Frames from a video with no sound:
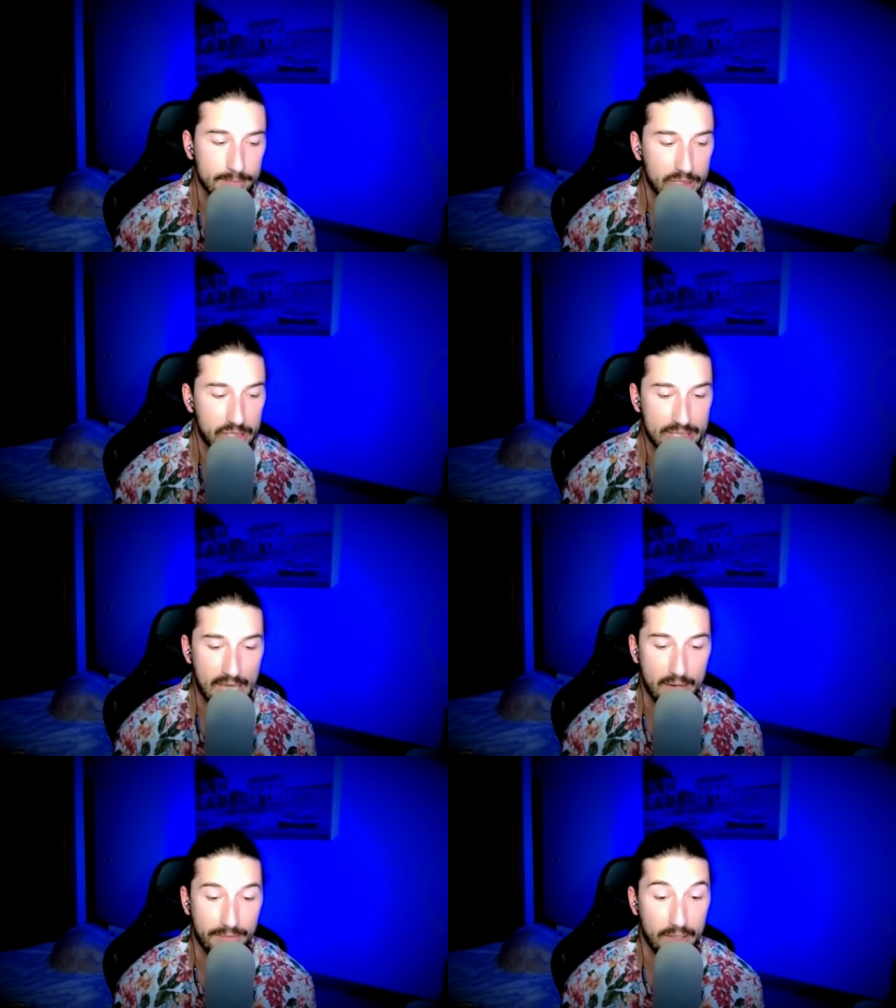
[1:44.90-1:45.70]
just
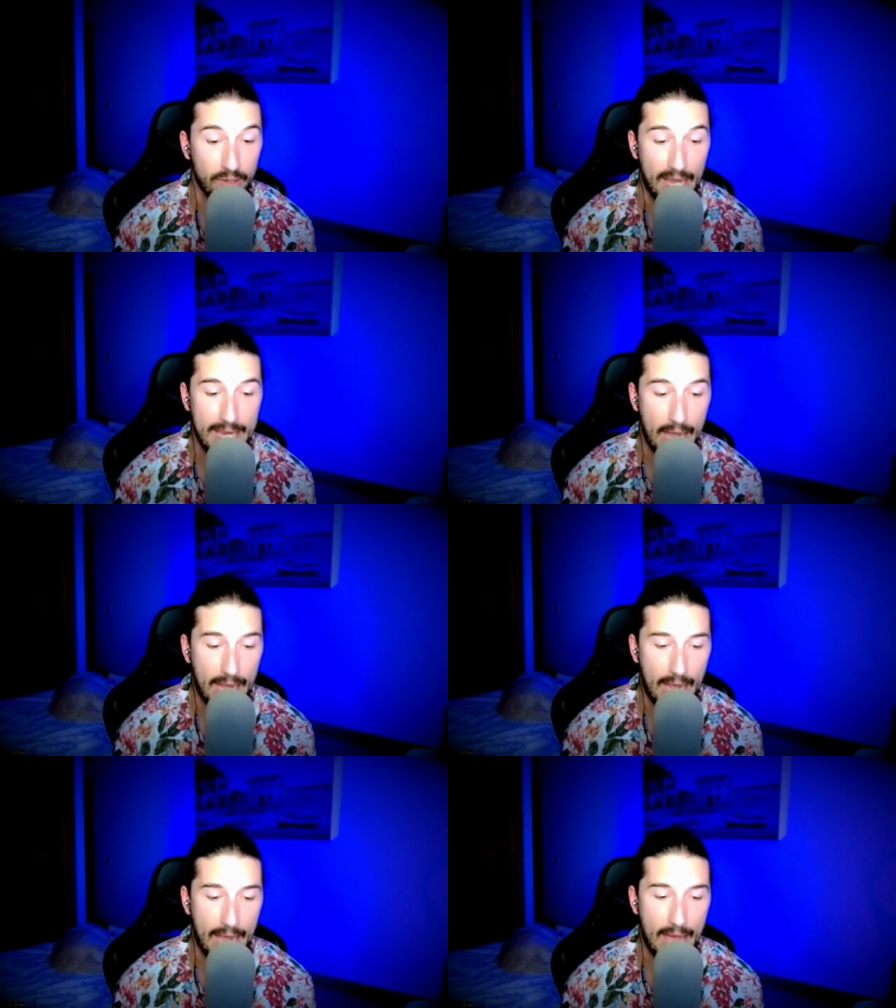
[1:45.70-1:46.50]
kind of figured, hey,
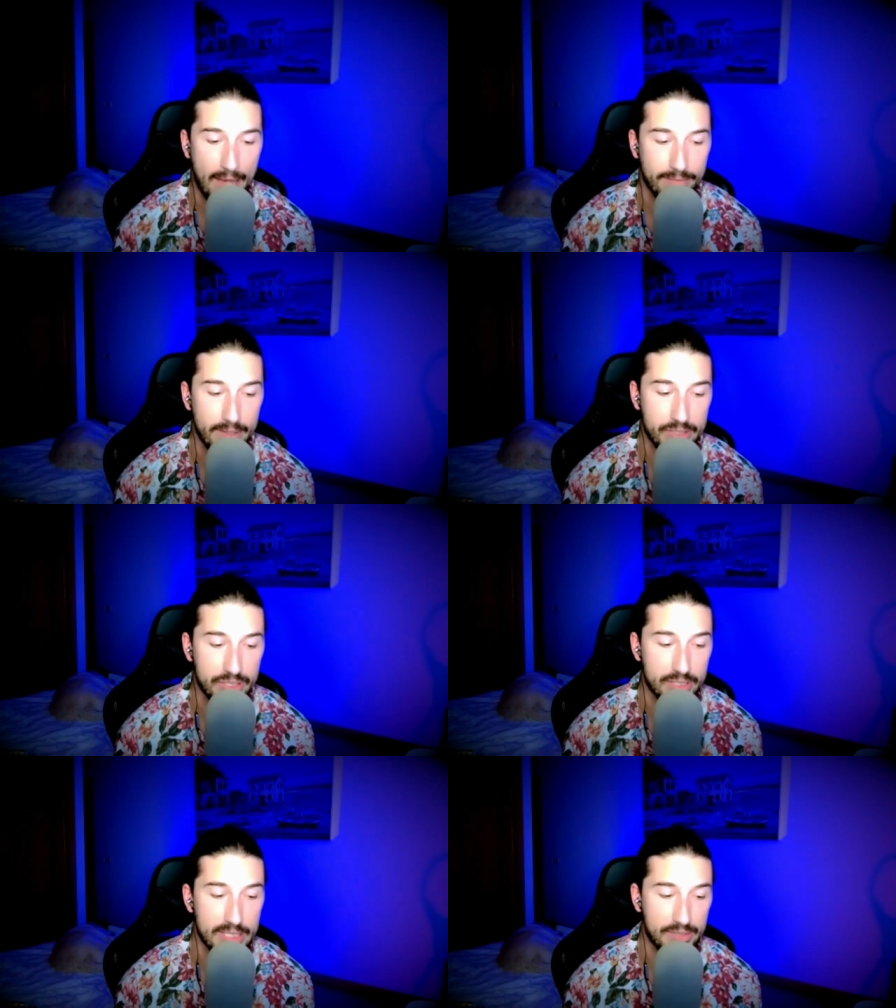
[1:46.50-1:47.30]
I have
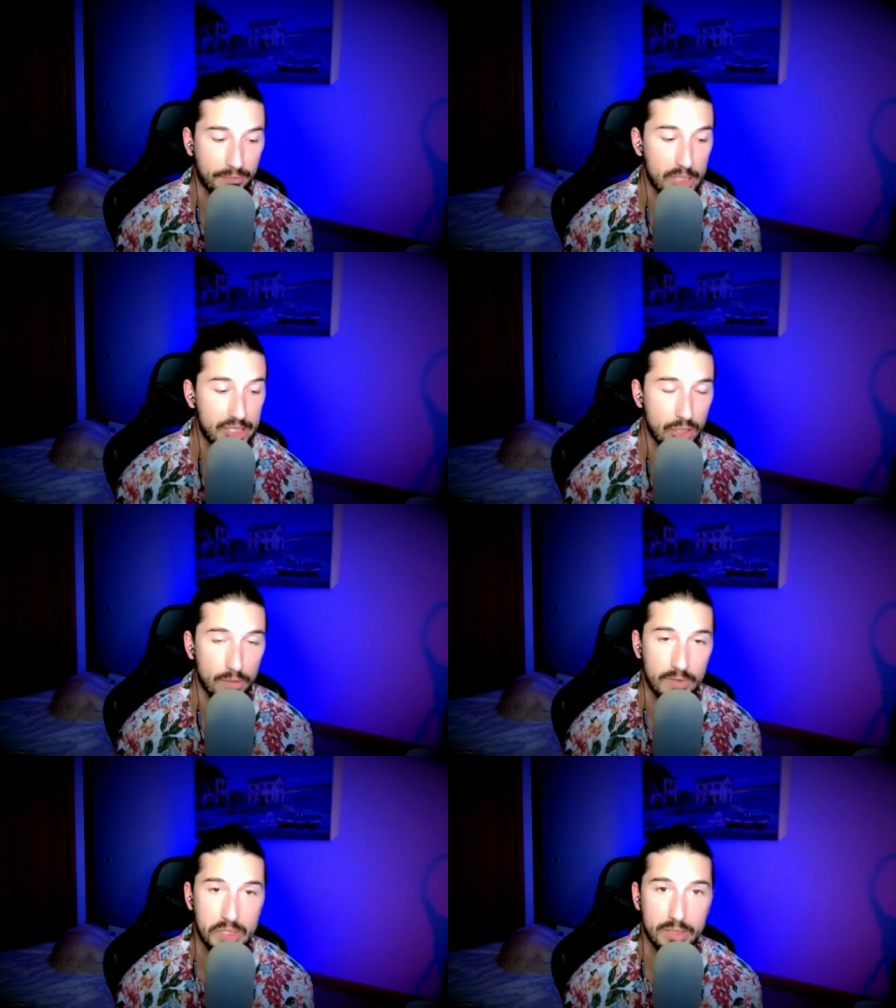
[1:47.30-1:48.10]
this free
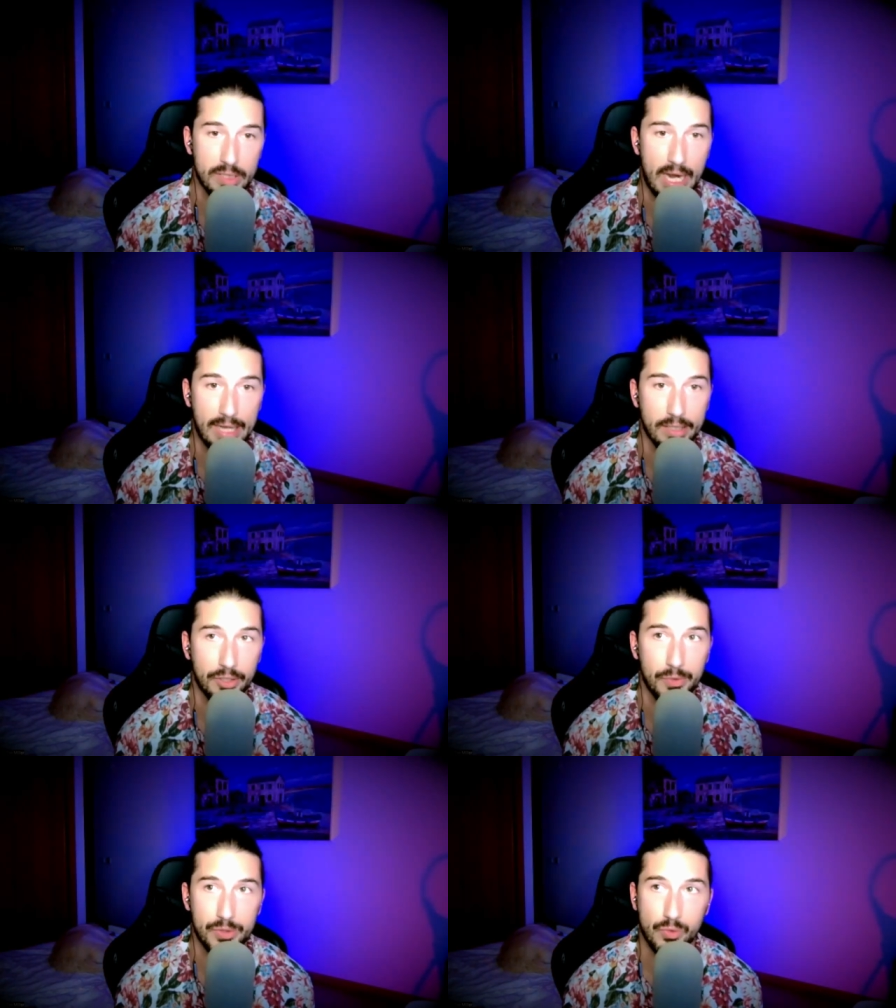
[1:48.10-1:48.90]
service that I can
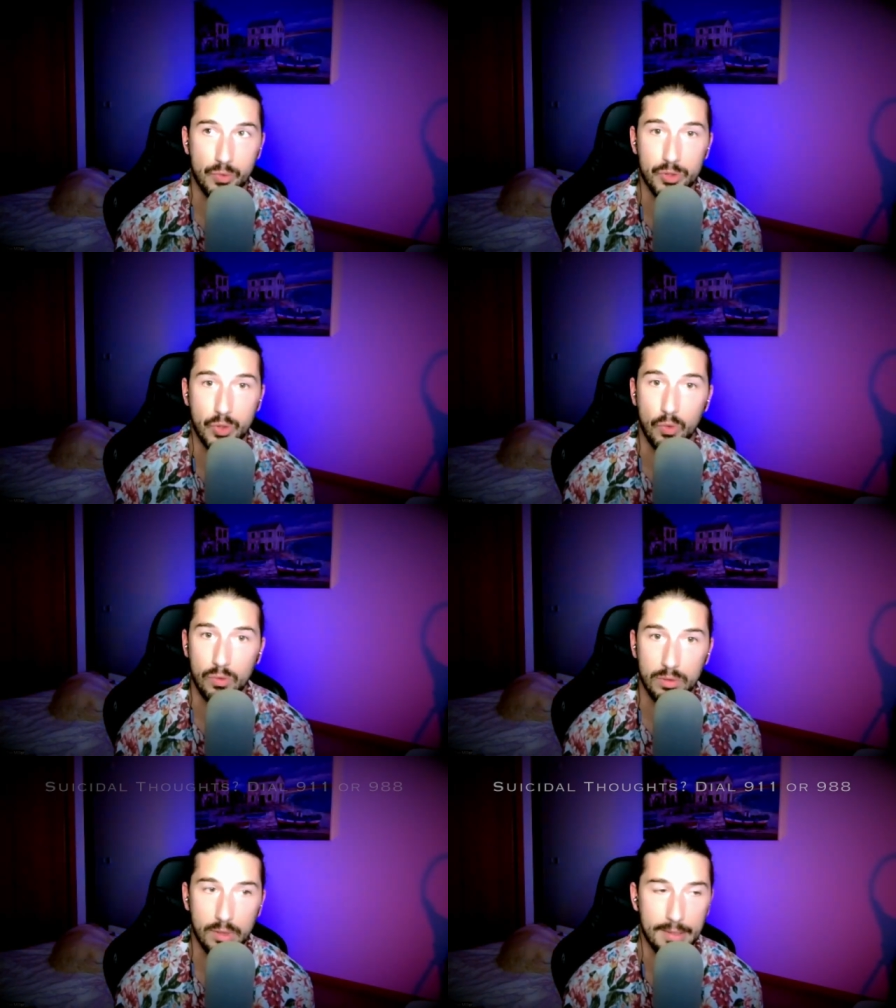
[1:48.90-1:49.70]
use through
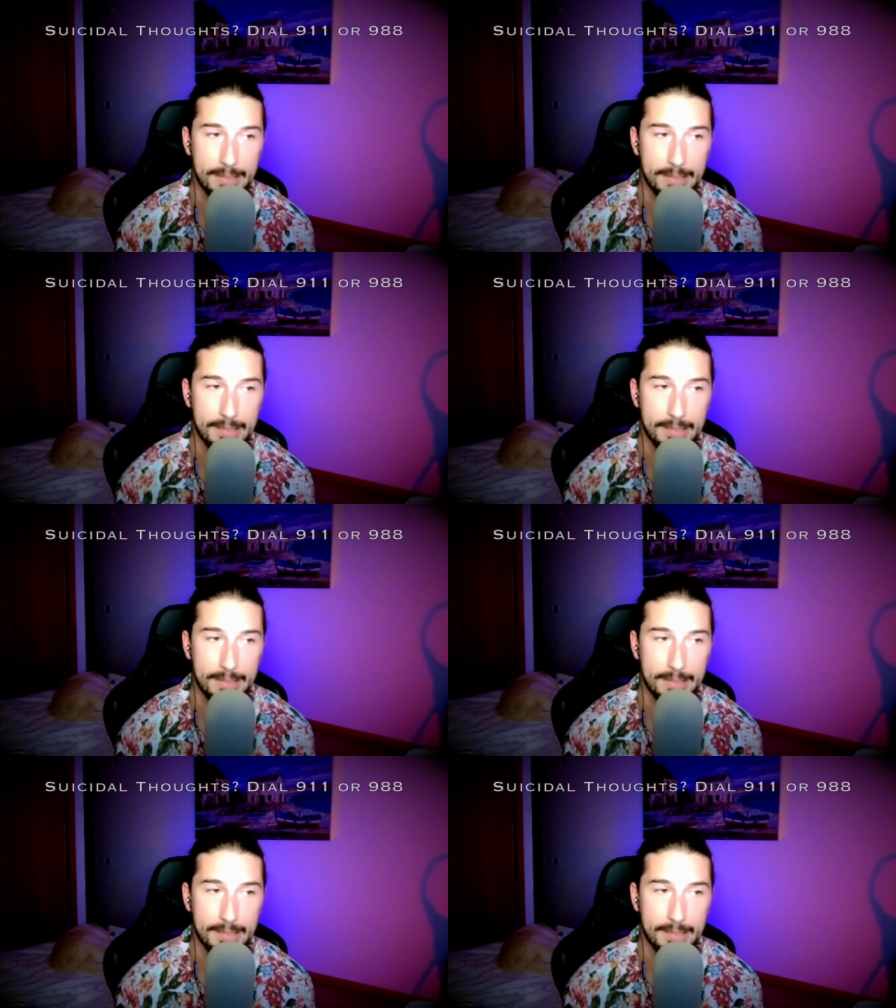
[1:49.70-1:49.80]
school.